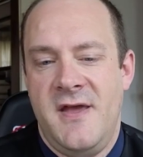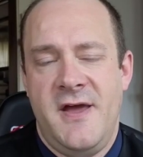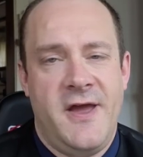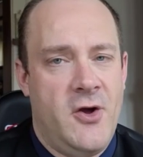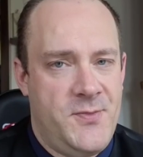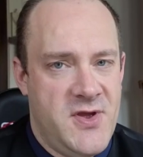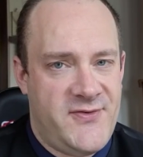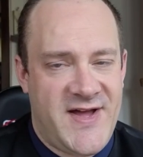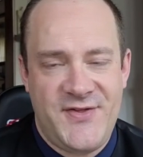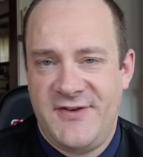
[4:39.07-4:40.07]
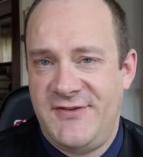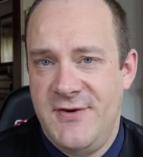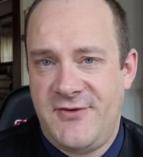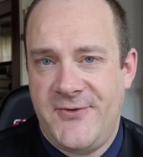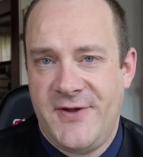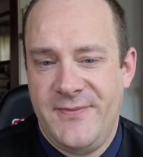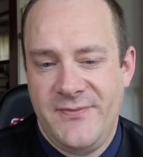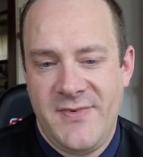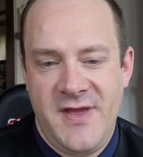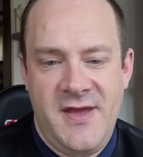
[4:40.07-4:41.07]
I hope you have found this useful.
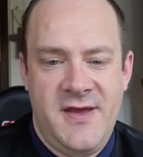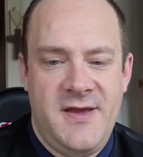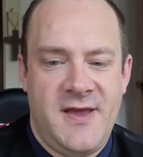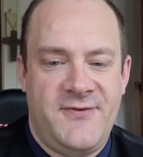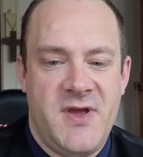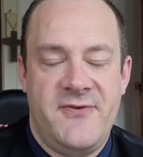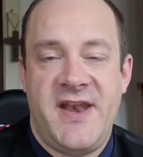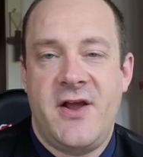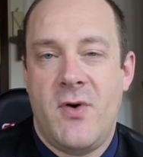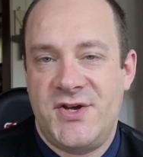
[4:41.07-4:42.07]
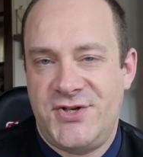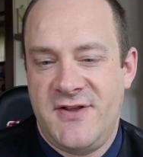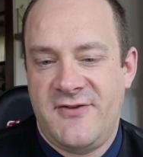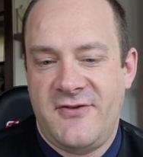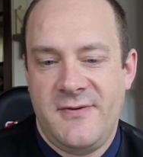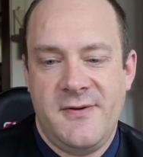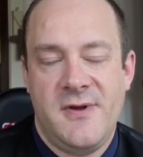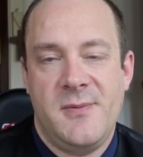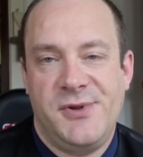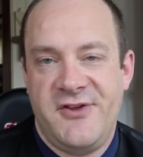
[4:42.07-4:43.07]
If you have any questions,
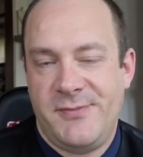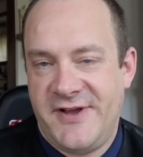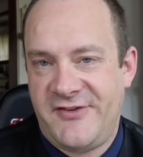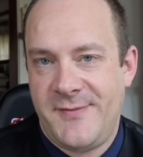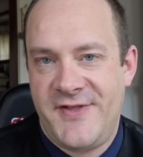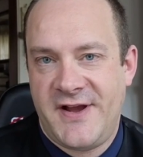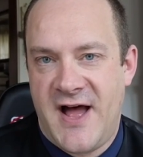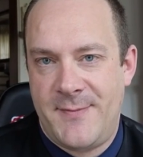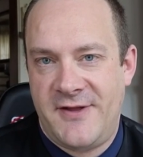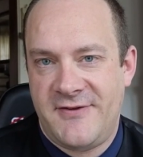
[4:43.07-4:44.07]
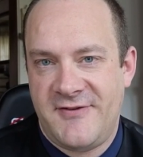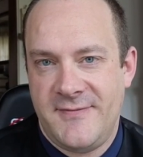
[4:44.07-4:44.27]
please place them in the comments.